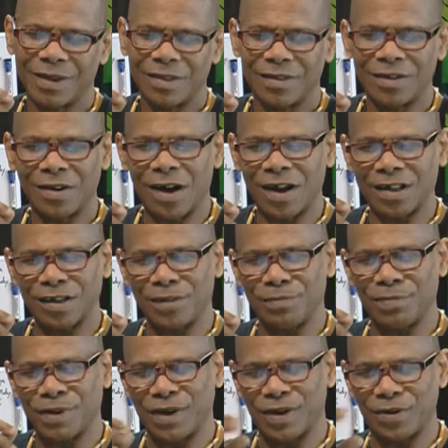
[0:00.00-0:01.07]
talking
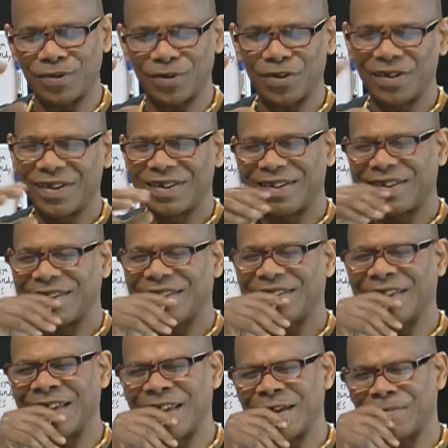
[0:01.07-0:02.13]
about,
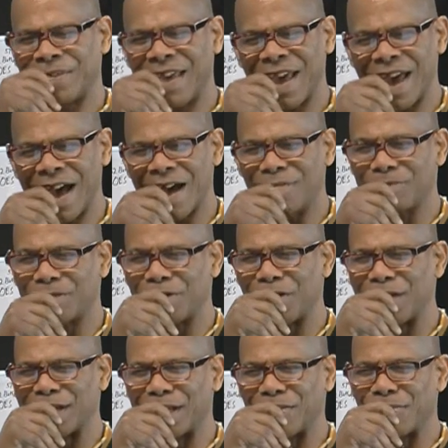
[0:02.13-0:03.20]
damn, yeah, I'm
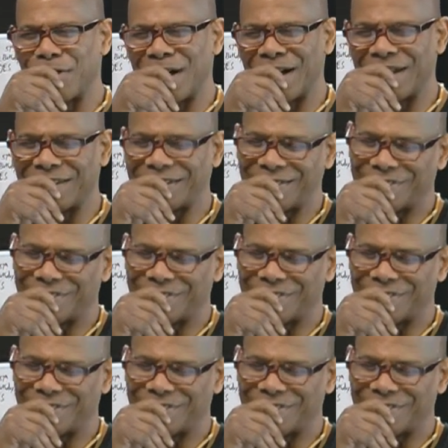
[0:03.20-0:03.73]
31.